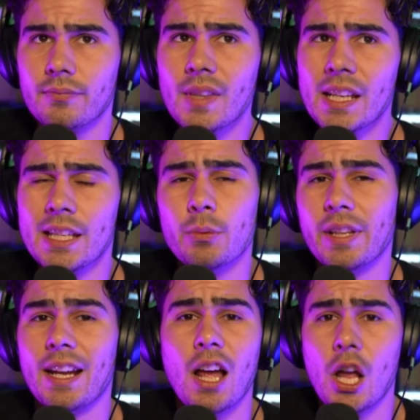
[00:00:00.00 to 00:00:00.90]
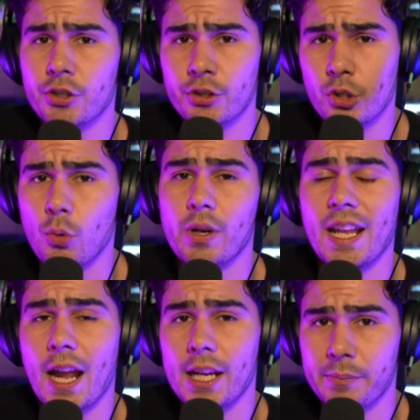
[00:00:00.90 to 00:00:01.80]
He would get 120
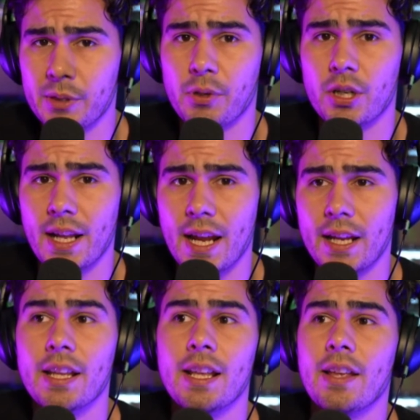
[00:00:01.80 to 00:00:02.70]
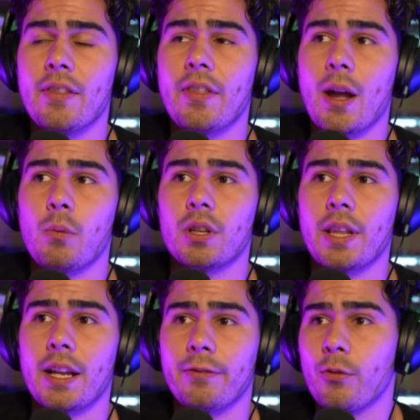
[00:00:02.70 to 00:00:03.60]
items per day that were
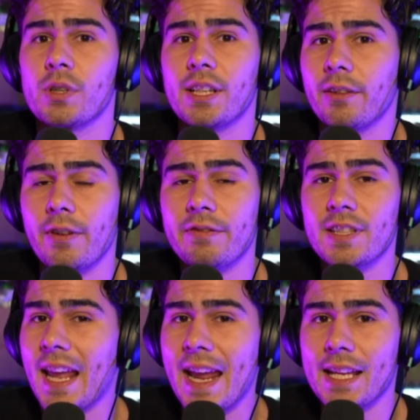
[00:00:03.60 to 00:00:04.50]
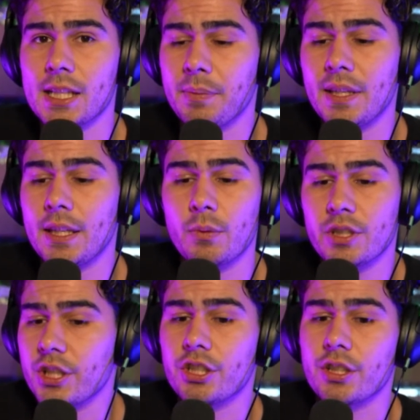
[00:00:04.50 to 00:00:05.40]
like 40 to 50 ASP,
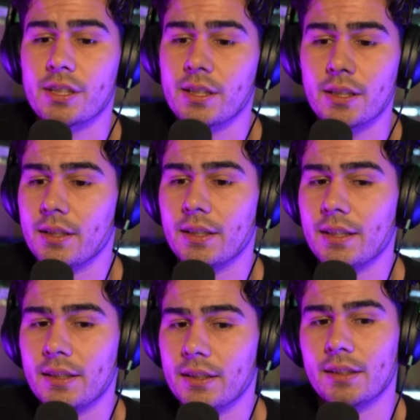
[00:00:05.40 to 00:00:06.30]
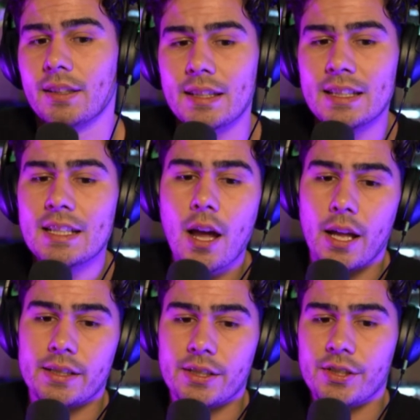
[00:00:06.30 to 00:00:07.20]
which is just
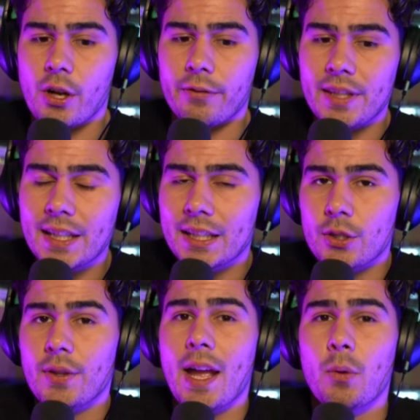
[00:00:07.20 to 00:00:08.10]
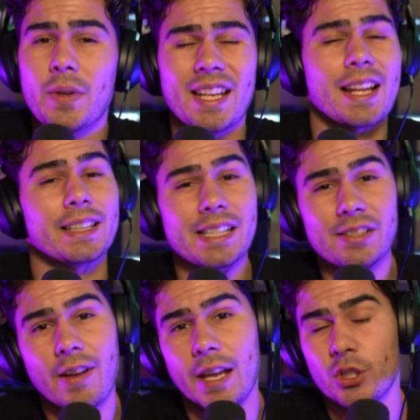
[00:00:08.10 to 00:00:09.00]
nuts. So if he can do that, we can at least
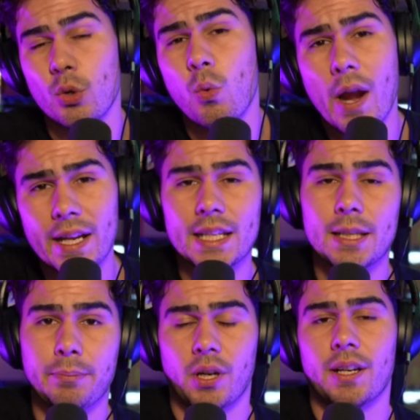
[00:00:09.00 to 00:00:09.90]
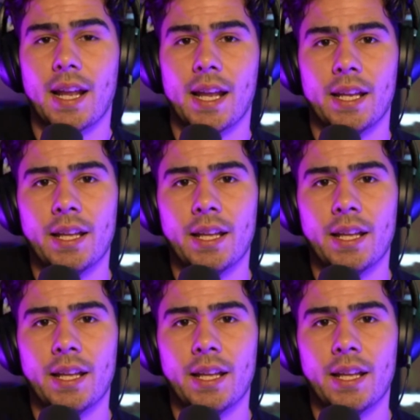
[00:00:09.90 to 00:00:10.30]
find 20 per day